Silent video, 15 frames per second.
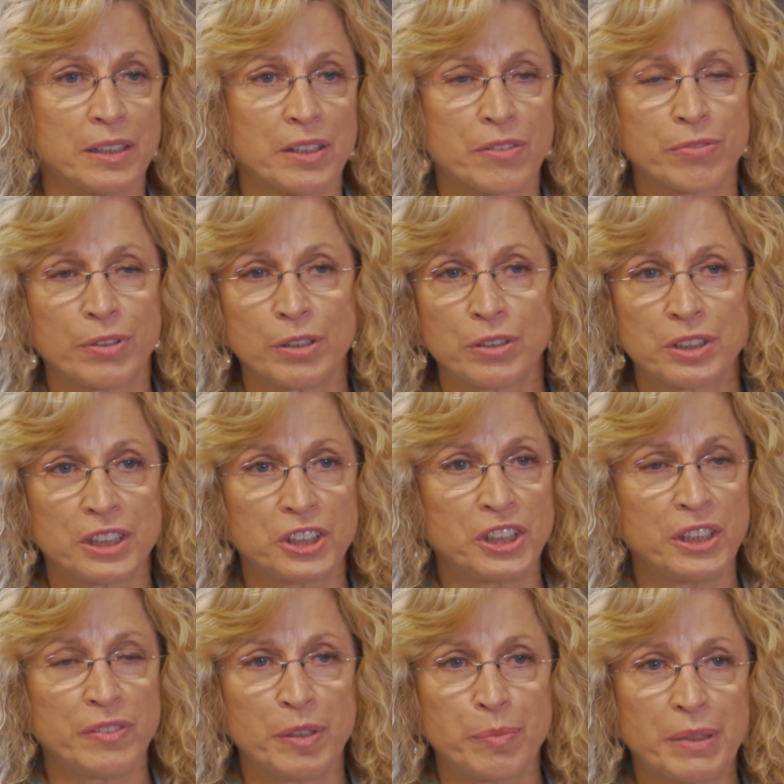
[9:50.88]
throws the
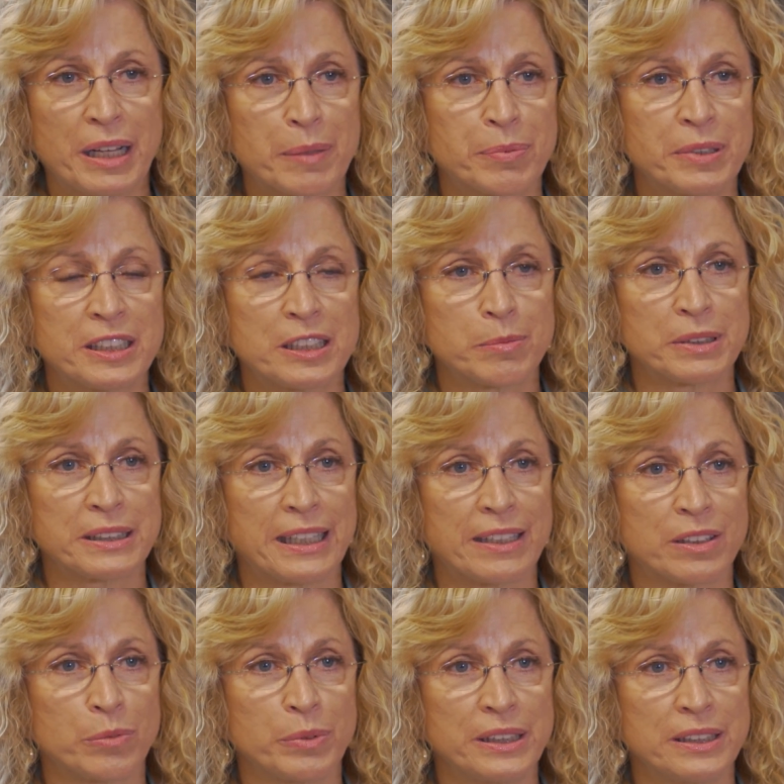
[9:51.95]
G.B. Black principles out
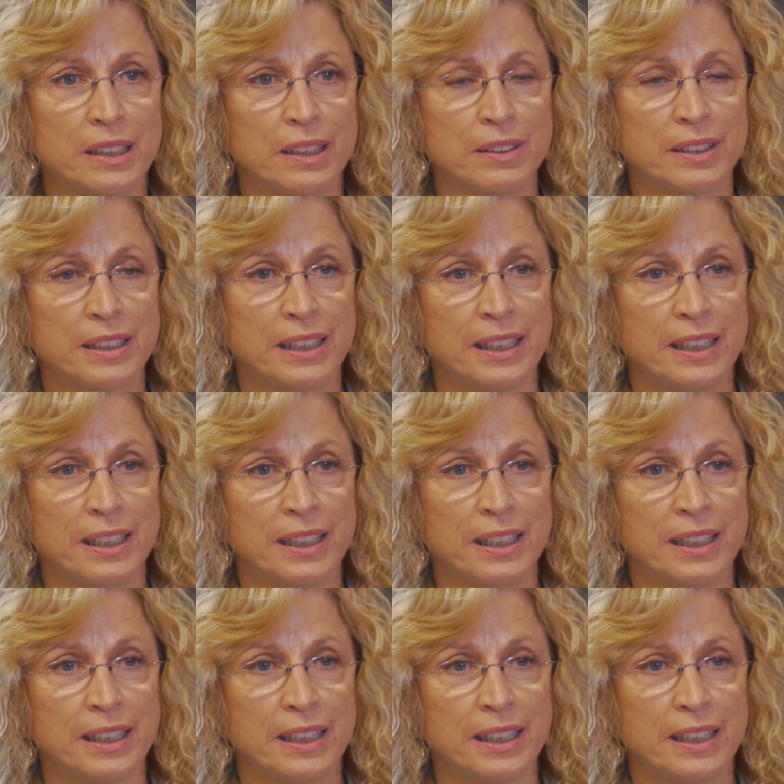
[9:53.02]
the window.